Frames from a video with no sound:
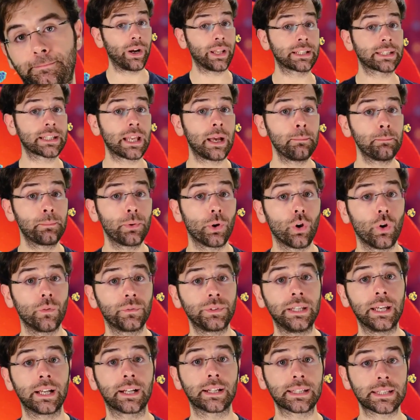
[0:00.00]
One example
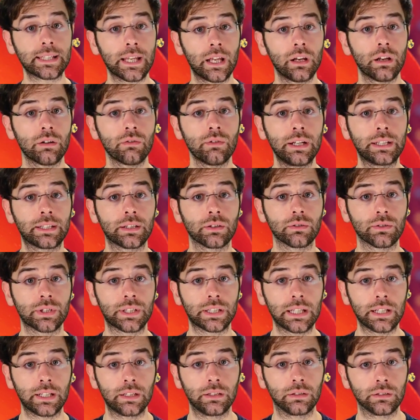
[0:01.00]
of the accelerator
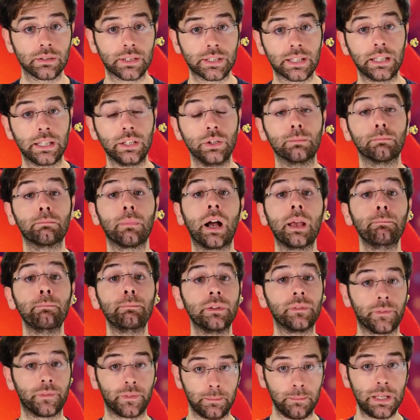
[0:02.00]
signals that you might
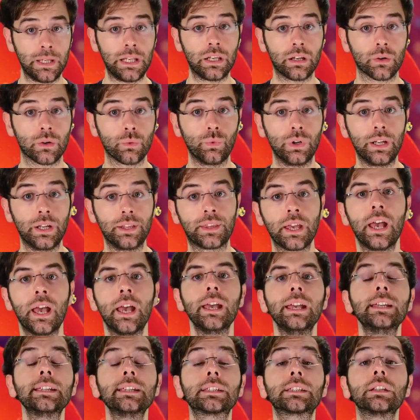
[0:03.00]
be familiar
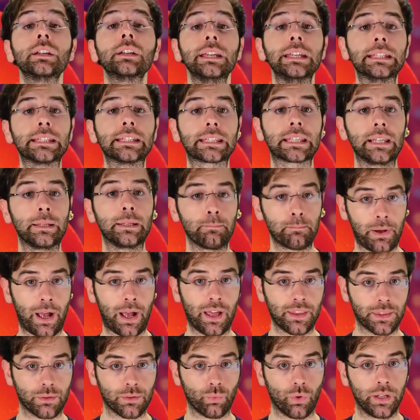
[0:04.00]
with is the insulin
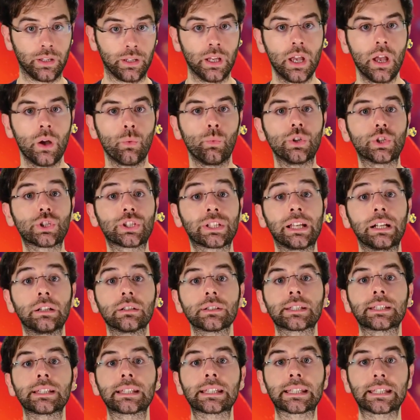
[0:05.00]
pathway, which
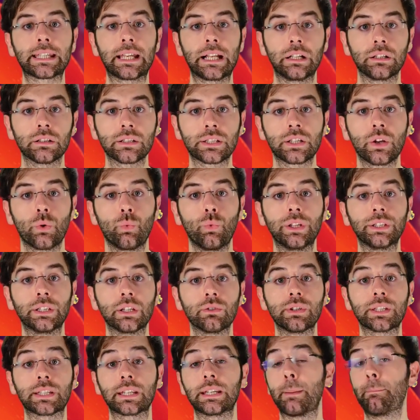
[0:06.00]
tells the cells when
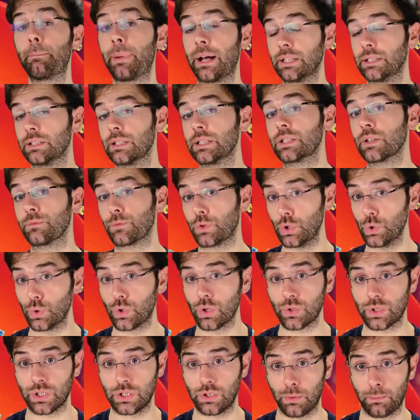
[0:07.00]
there is an abundance of
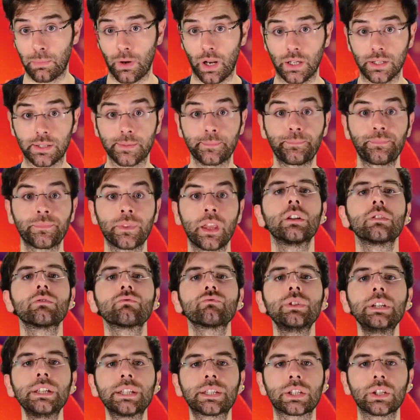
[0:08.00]
glucose in your blood.
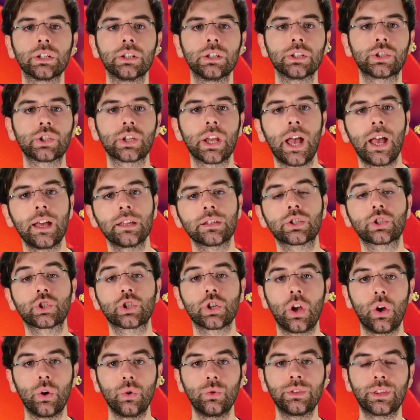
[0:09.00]
Research has
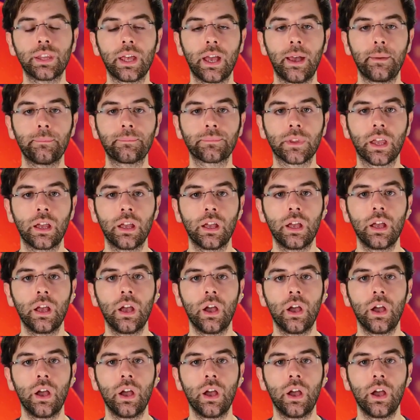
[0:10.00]
shown that